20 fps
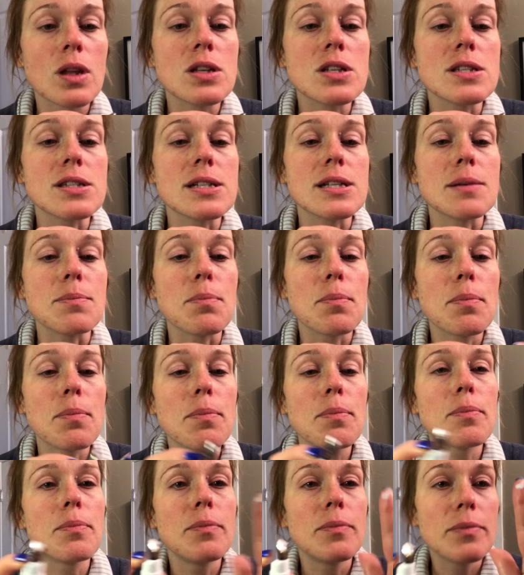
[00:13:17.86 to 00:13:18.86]
Just a
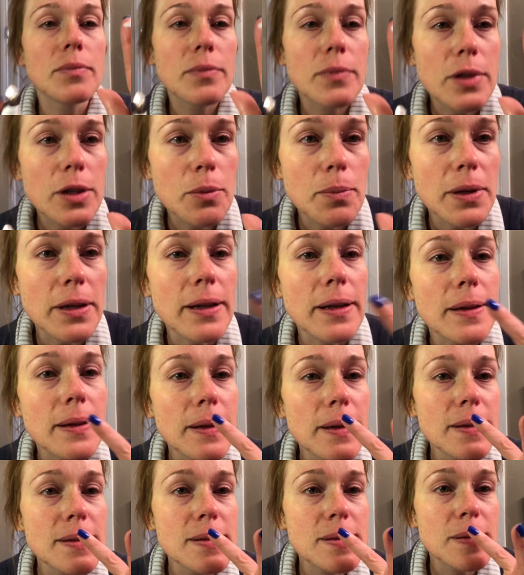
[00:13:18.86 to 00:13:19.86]
little bit like
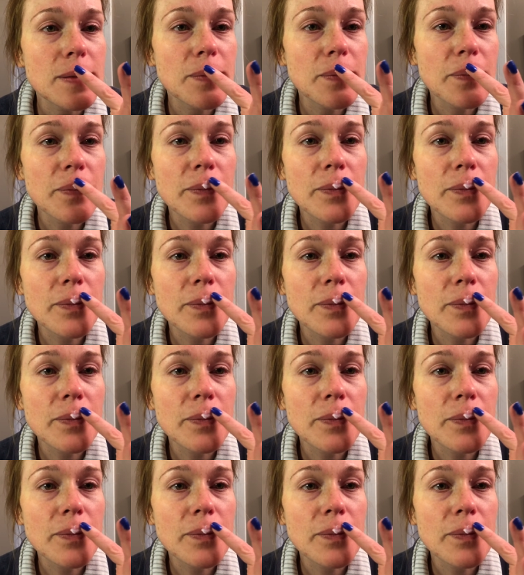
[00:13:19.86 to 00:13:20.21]
this.